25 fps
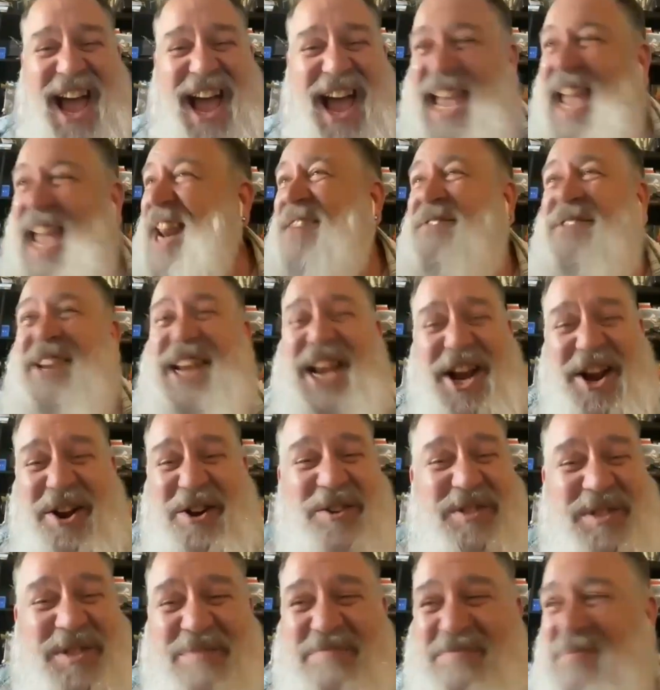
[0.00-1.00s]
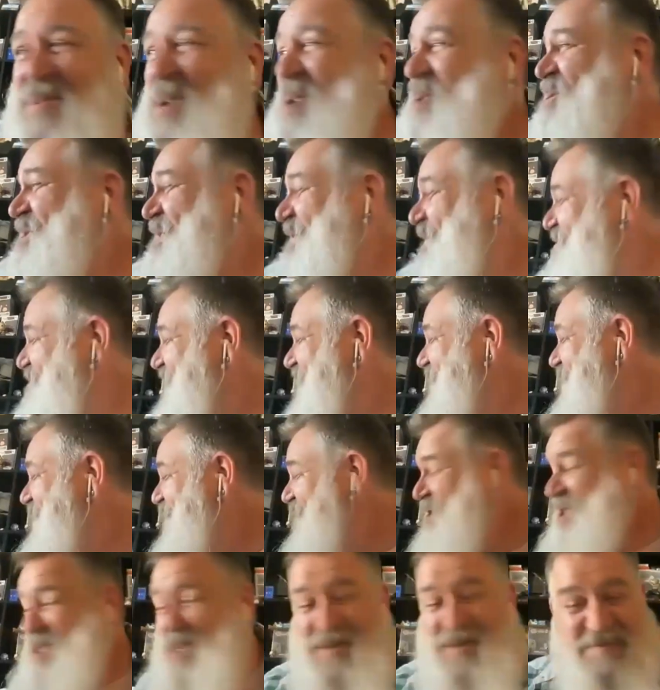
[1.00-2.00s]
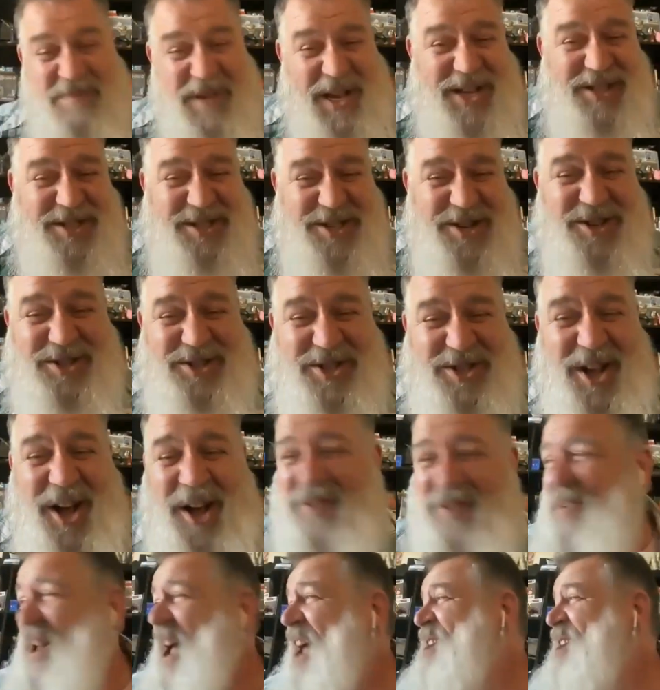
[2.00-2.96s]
I can't even hear the music, but you are just pissed yourself.